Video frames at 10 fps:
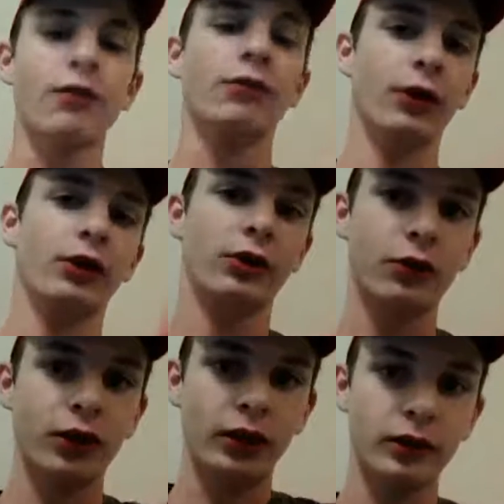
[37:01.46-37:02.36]
we have a
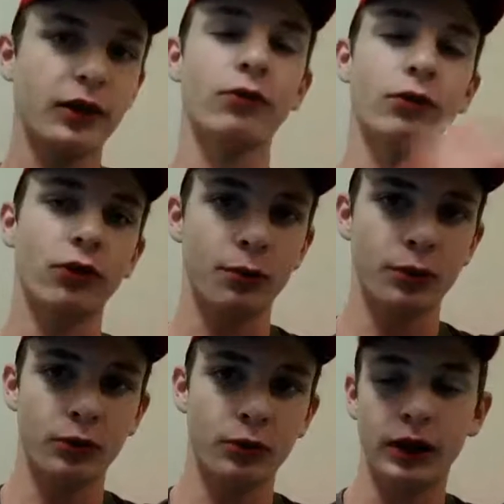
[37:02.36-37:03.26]
very distinct
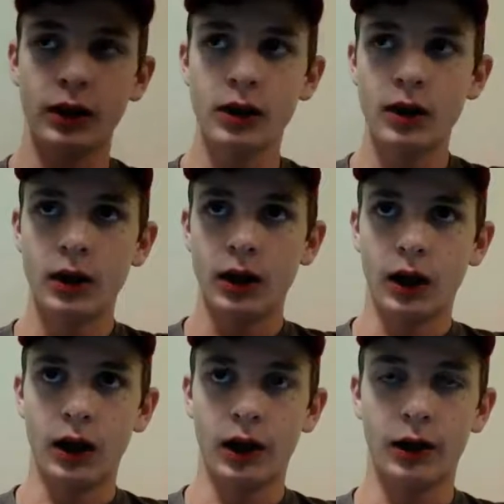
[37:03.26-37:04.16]
differences between
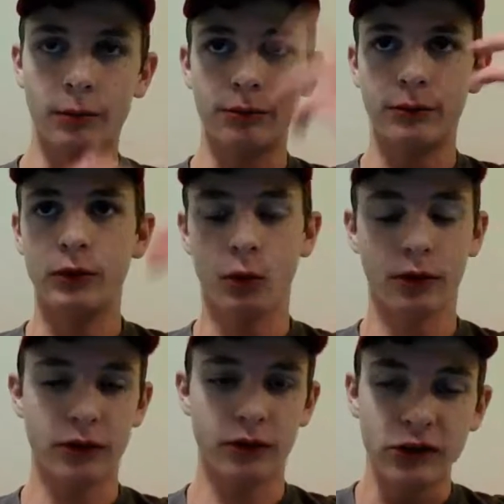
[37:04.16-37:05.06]

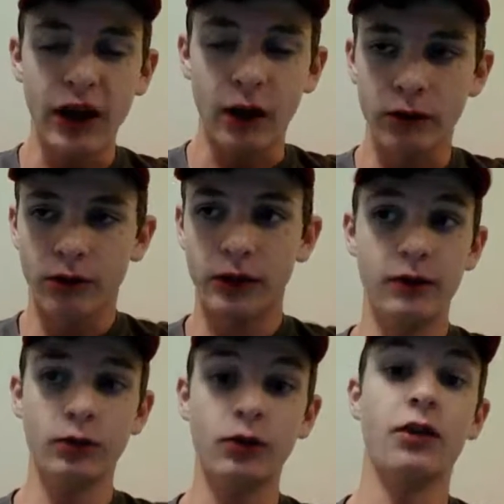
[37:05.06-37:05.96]
and South, even
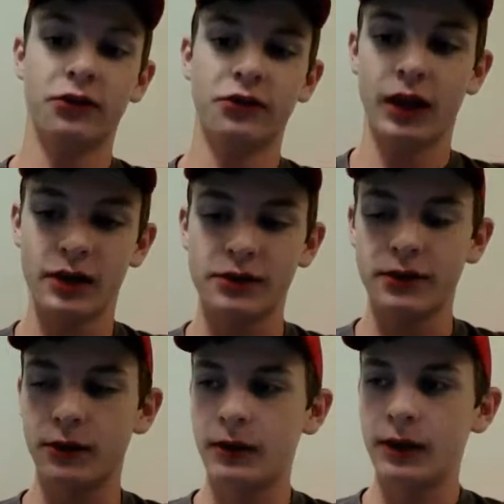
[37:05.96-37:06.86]
to this day
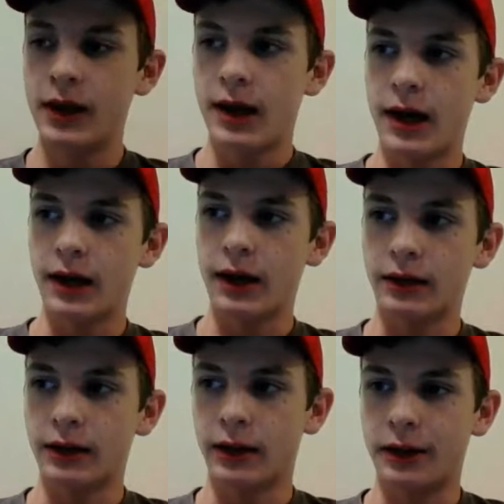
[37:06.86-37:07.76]
still, and
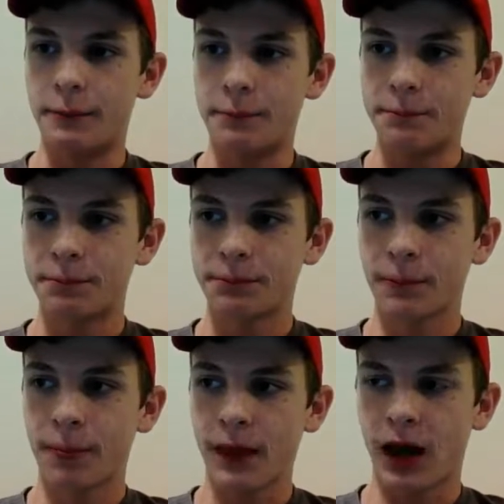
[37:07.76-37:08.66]

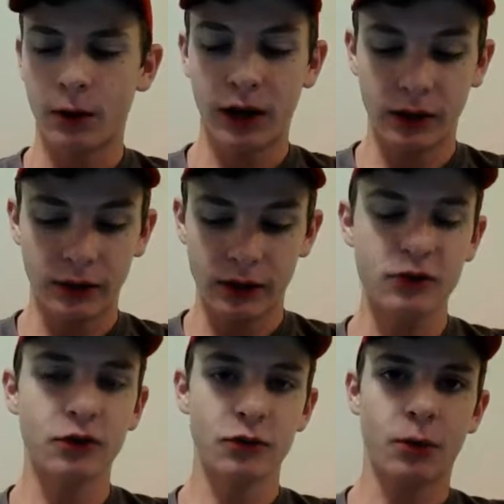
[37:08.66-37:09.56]
it's
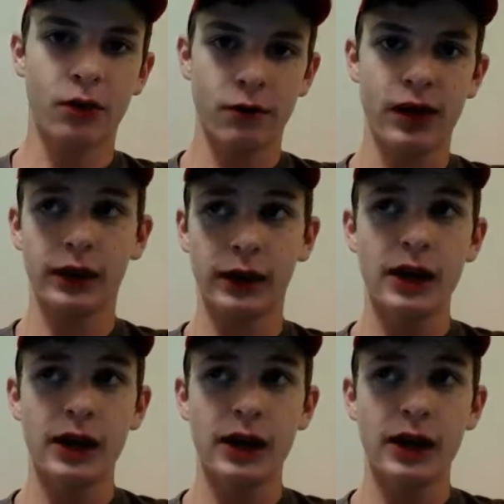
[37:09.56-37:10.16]
just part of that. And